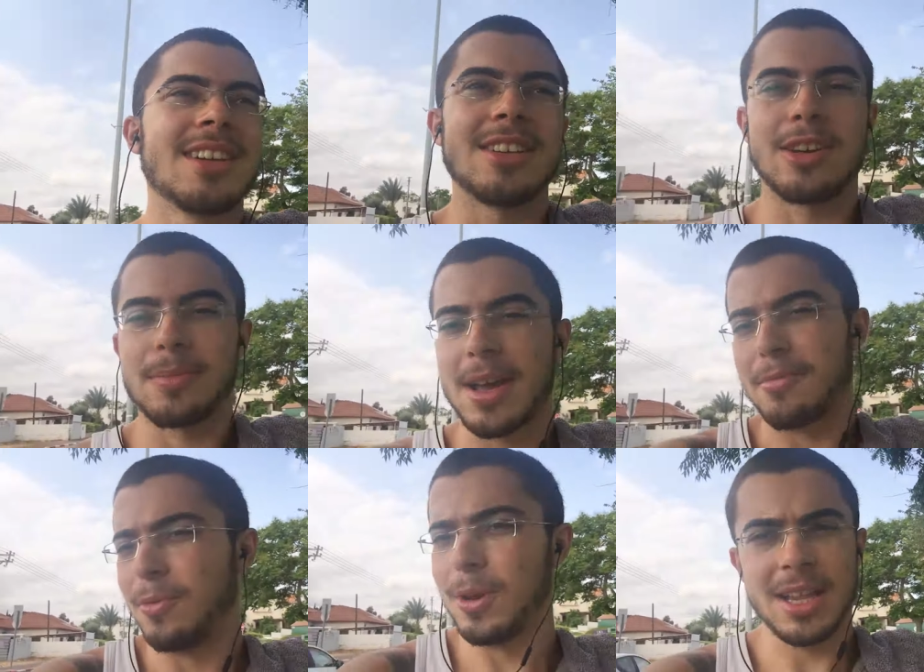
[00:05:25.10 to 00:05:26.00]
you know,
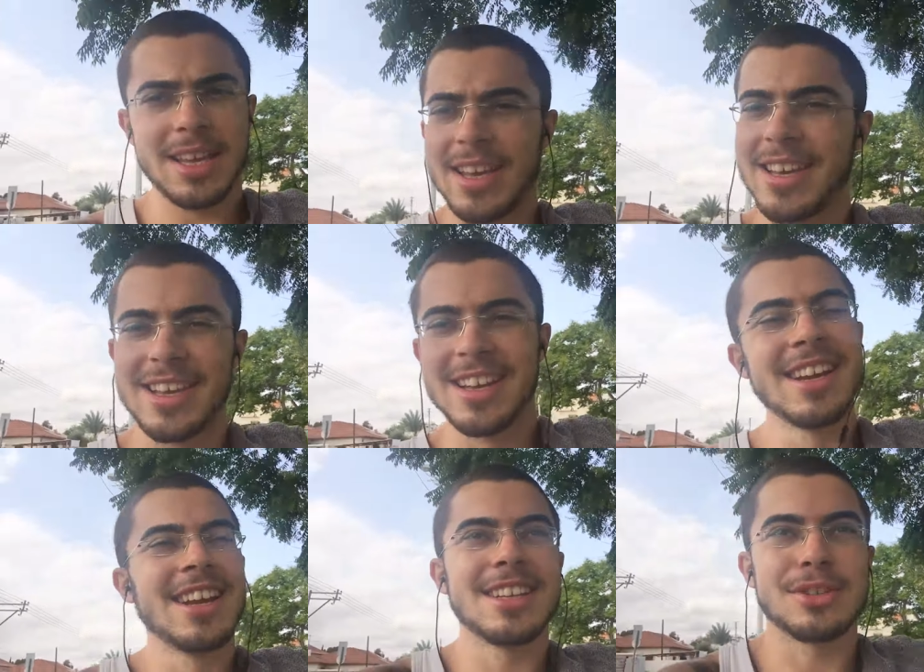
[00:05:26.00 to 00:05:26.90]
I'm really,
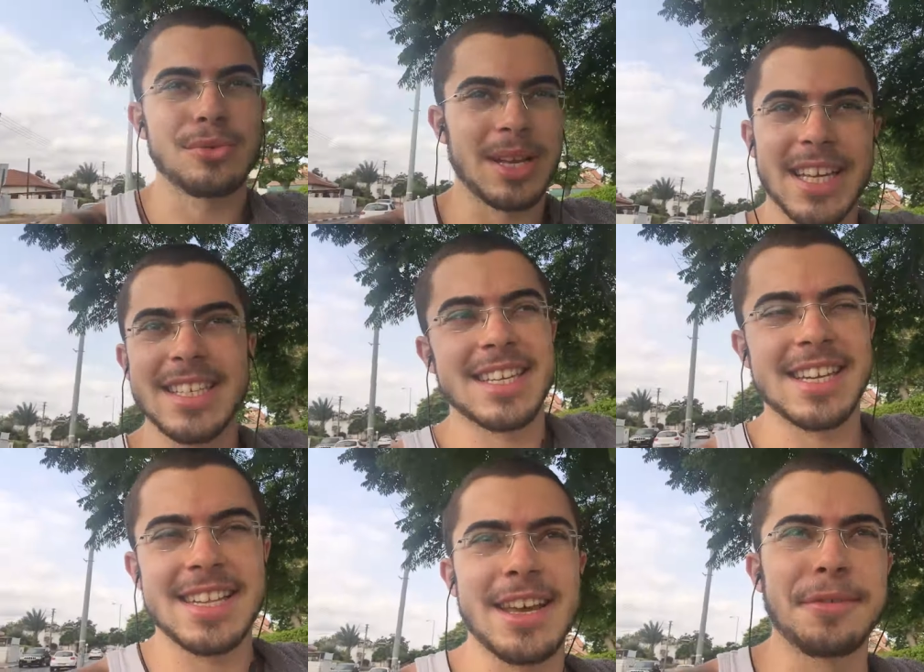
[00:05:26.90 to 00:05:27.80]
this really isn't
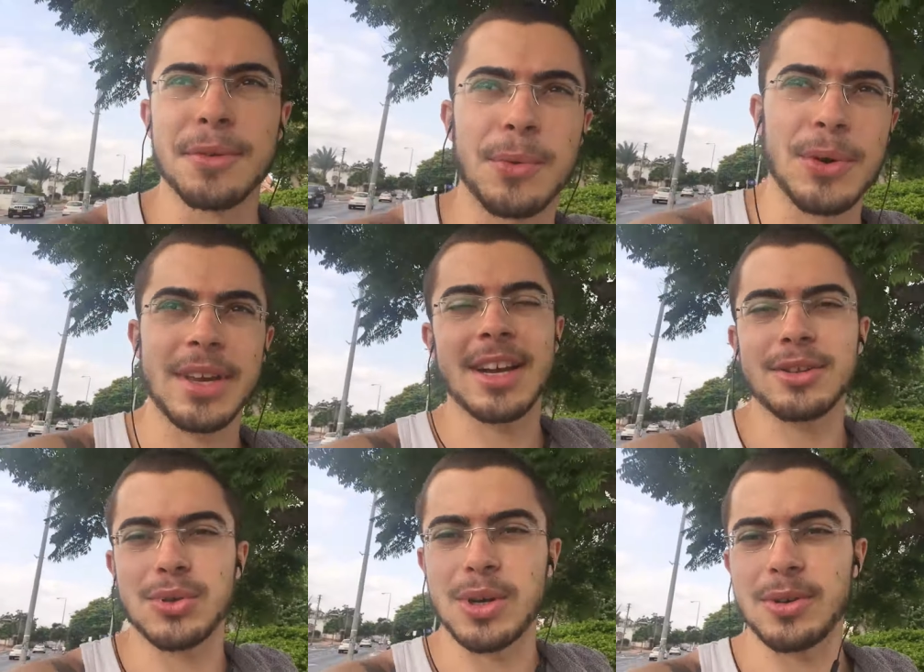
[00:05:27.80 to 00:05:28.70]
a day for working
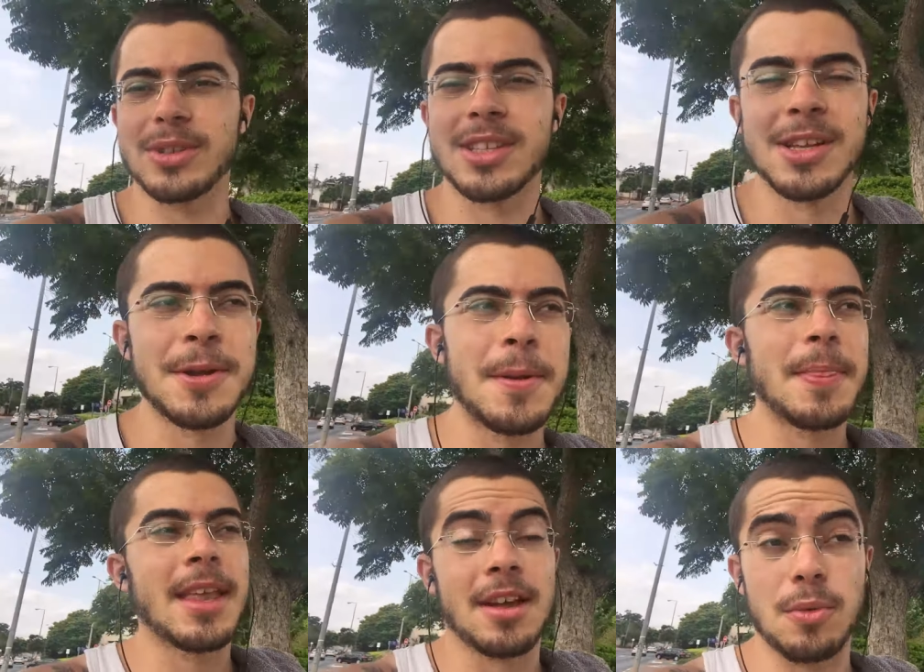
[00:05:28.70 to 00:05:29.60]
out 2 hours.
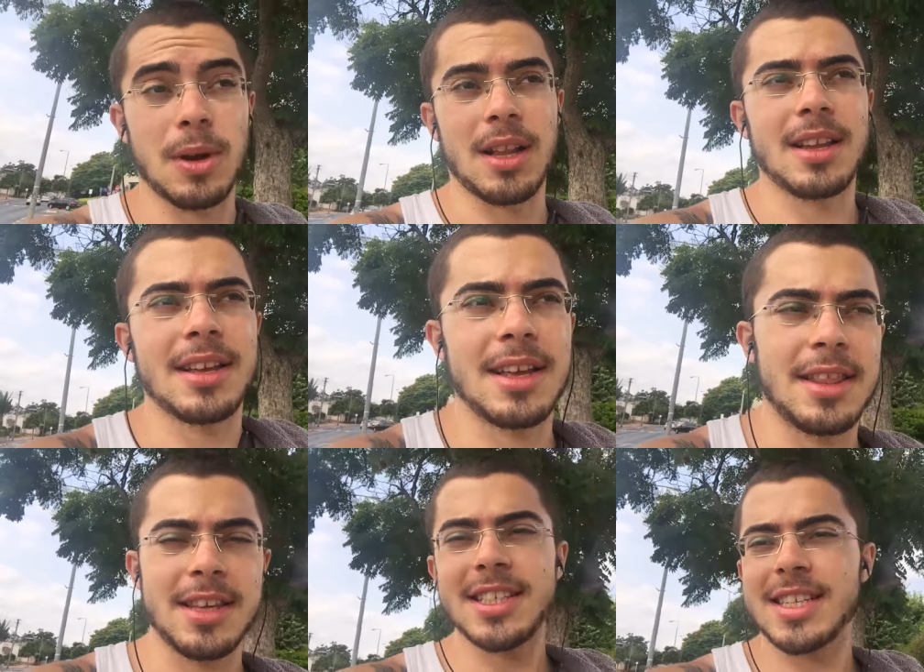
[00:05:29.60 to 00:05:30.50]
Well,
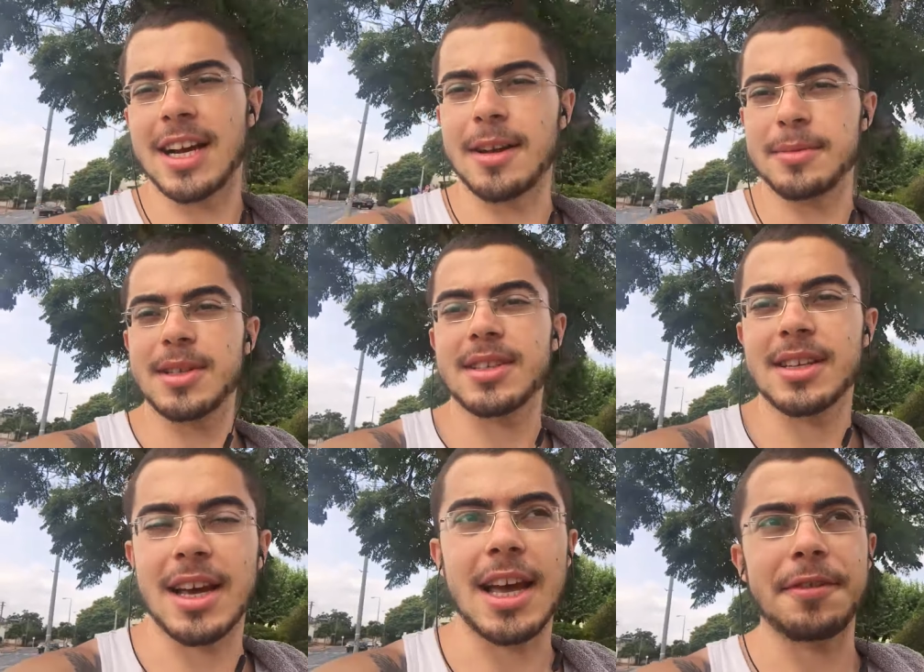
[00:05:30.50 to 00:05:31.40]
in these times,
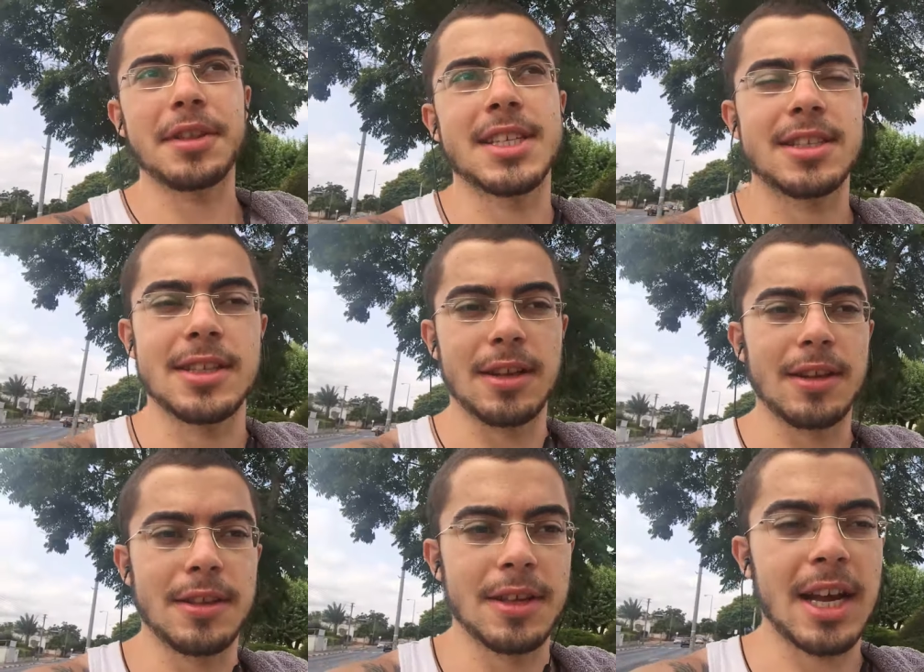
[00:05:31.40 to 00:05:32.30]
I have this,
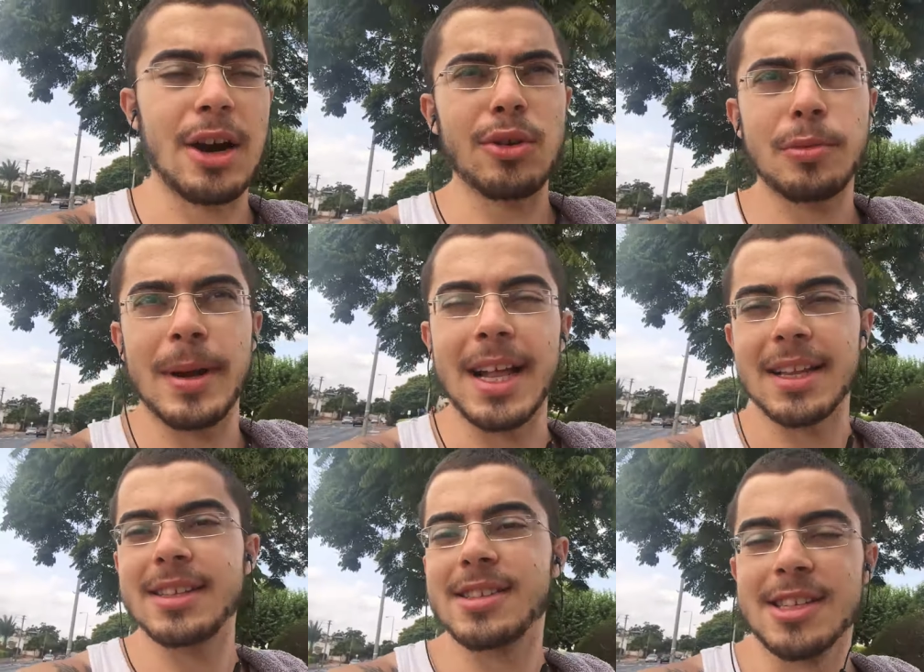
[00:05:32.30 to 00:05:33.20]
the
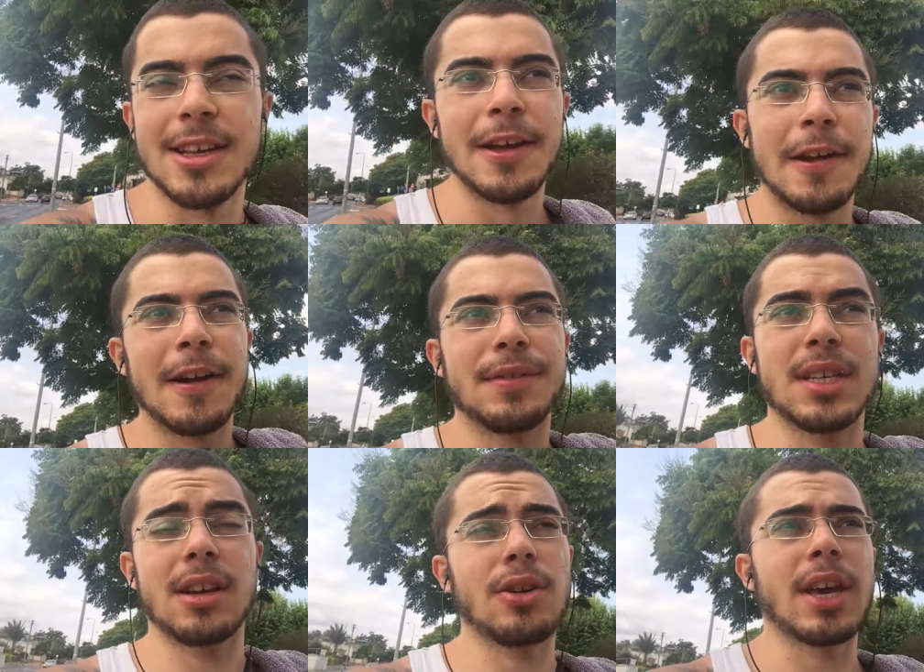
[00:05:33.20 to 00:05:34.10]
counterbalance. I'm
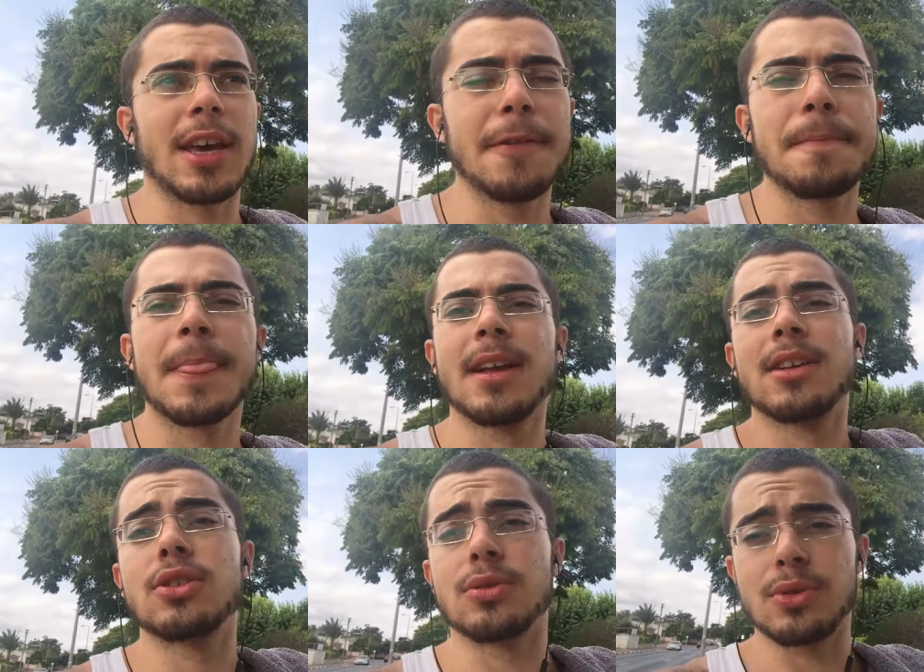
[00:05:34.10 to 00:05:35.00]
saying, okay,
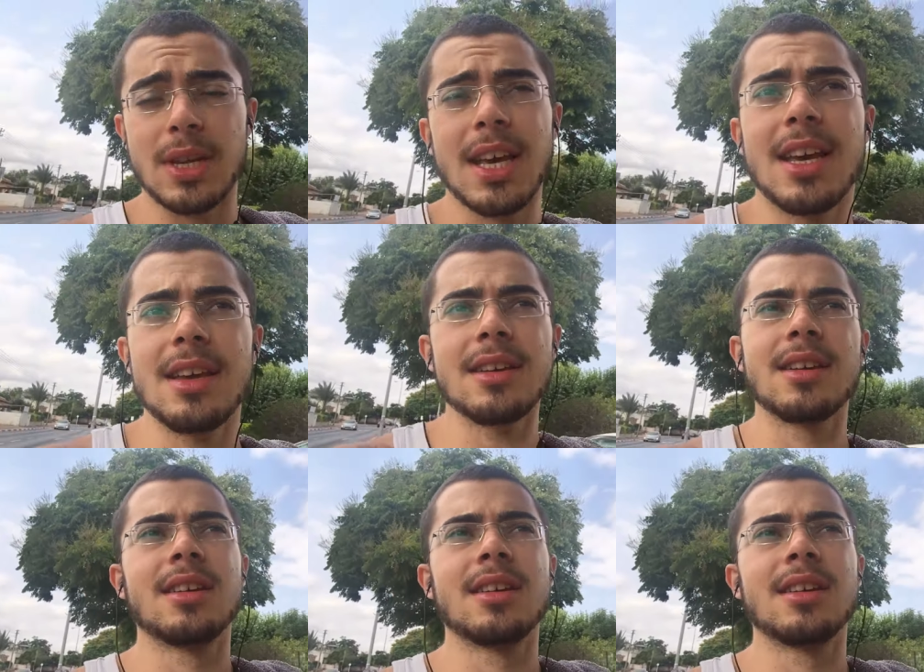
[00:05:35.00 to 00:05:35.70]
so today